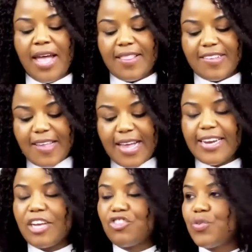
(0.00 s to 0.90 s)
The
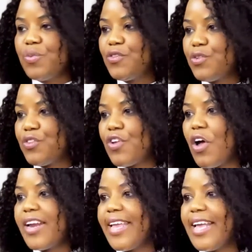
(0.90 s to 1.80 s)
second issue we sought to
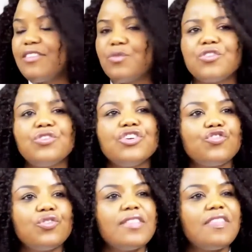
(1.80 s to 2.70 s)
guard against was to
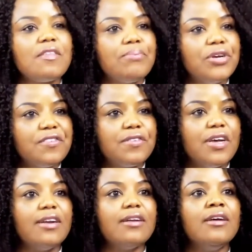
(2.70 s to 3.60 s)
ensure that the
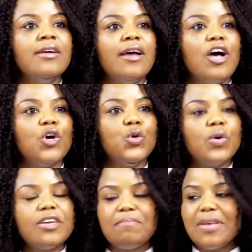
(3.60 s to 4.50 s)
person who
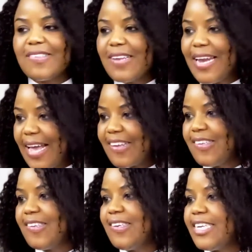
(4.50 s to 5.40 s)
would have been
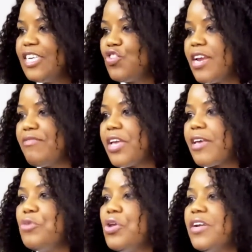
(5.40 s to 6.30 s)
selected in each and every
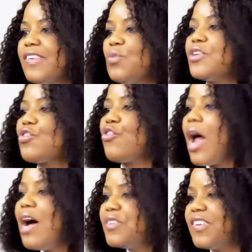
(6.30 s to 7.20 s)
community was
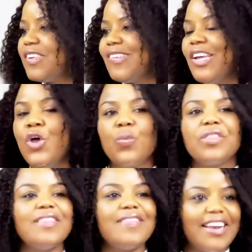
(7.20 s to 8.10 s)
grounded
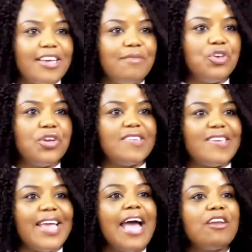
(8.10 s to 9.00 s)
within that
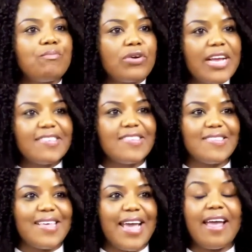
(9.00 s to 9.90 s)
community, had a presence
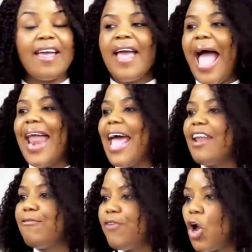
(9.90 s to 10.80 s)
there, and had
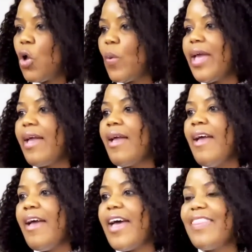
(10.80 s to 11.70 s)
a following
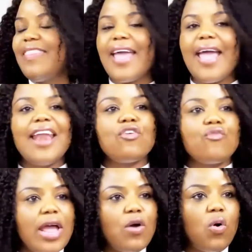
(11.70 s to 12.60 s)
there, and a
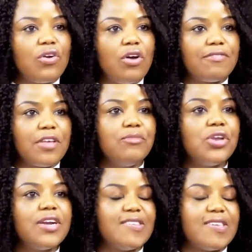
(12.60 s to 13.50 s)
record of
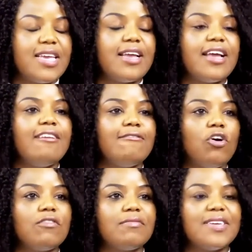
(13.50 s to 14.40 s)
community
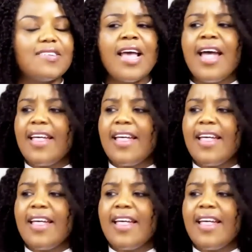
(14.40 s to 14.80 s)
involvement.